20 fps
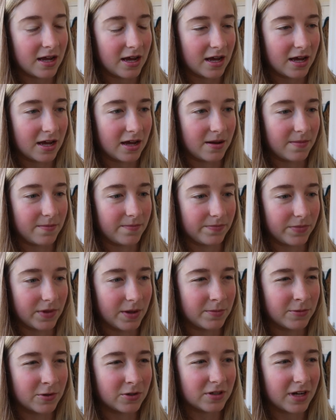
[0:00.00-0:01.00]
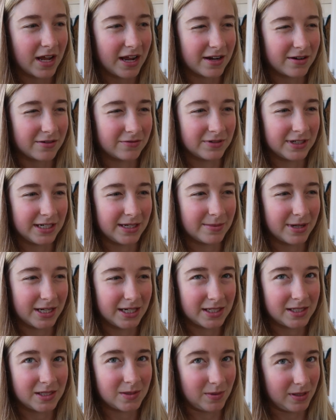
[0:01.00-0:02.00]
I'm not like a really
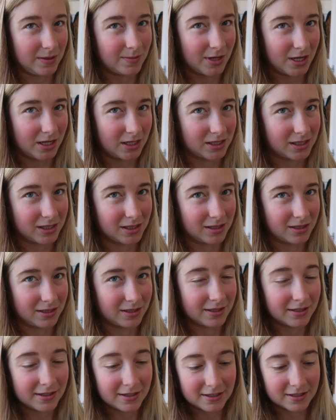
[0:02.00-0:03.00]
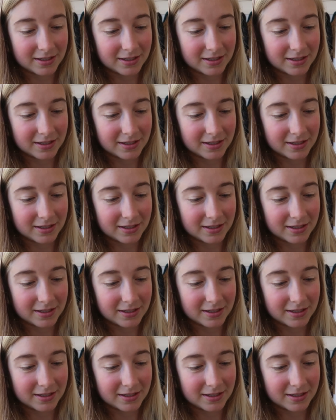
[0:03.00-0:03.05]
big sweet person,